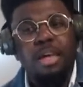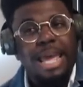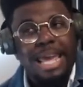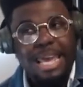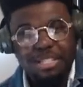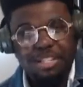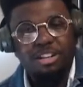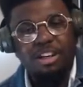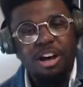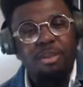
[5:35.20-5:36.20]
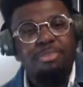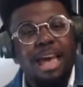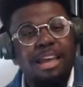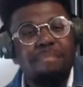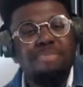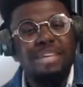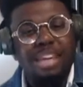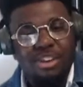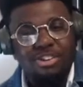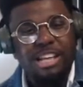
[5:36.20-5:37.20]
it's a dub that can be
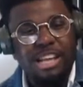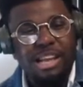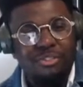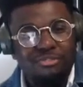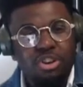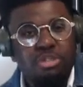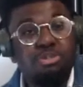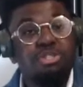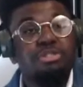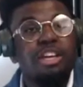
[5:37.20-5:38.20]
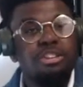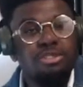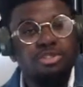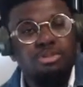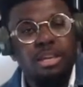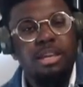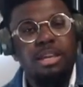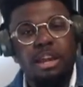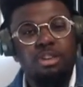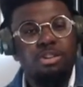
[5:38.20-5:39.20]
irritating at first, but you get used to it.
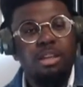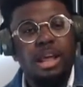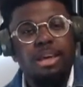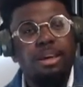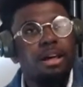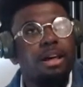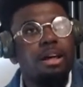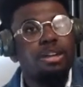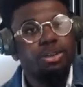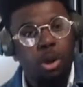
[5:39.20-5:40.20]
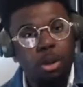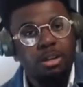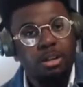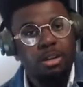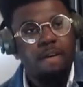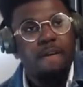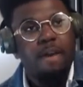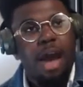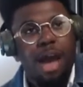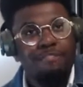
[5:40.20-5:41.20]
Characters like uh, Dark,
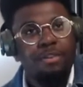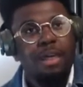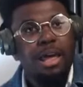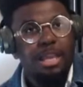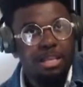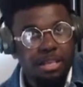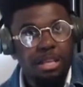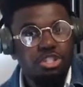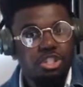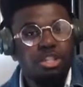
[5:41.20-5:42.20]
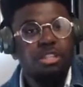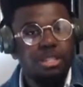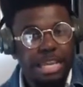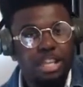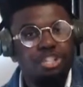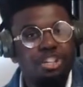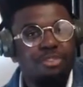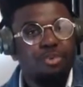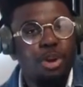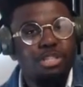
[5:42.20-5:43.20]
I feel like his his his English dub
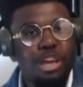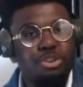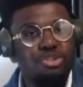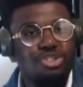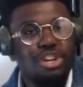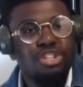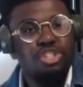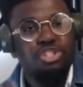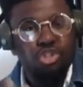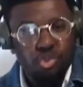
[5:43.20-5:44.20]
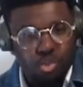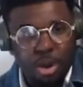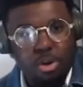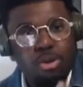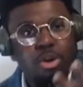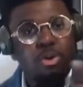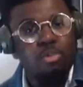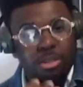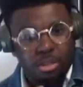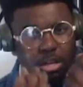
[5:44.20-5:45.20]
voice actor transitions well
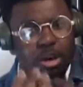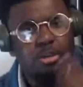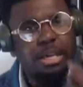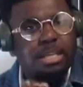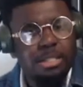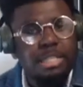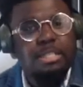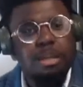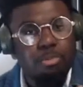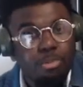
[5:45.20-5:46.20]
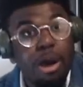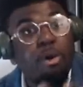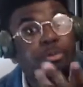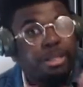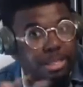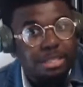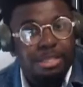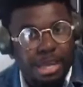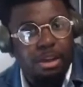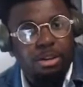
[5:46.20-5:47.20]
with you know it syncs up well with his
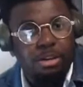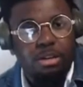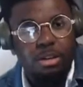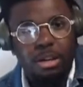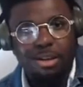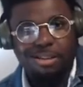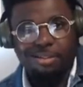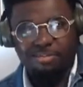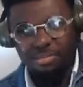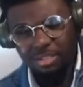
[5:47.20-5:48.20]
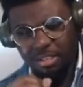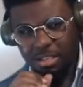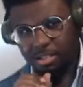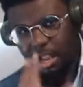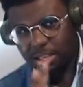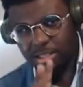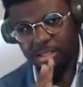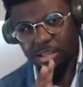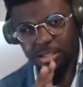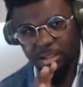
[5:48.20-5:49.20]
character. Dice
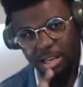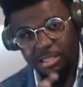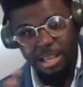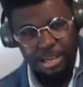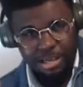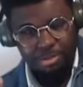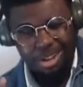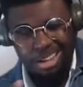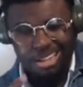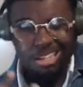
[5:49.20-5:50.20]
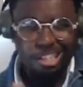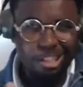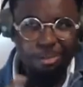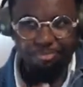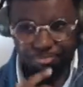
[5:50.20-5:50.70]
Daisuke Niwa, um,